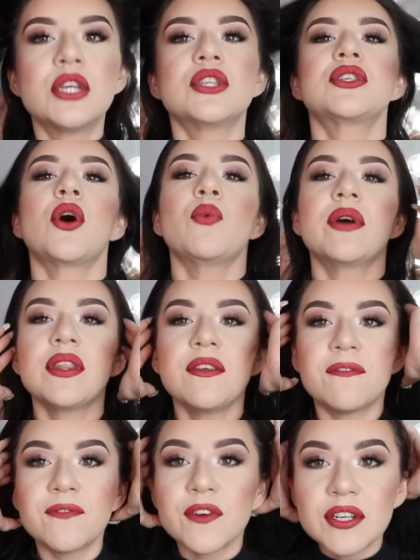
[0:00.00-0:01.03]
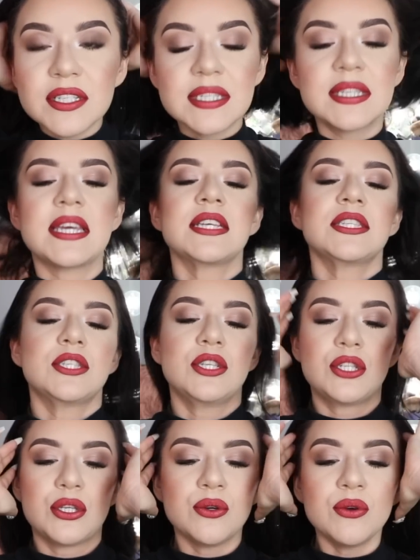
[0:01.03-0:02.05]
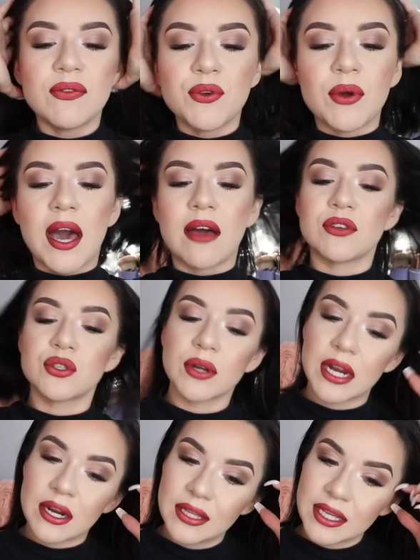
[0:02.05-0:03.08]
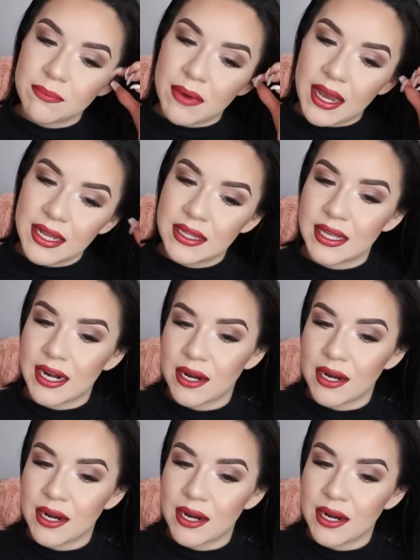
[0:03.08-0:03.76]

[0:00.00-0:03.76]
So one of the first things to do if you have short hair like mine, and that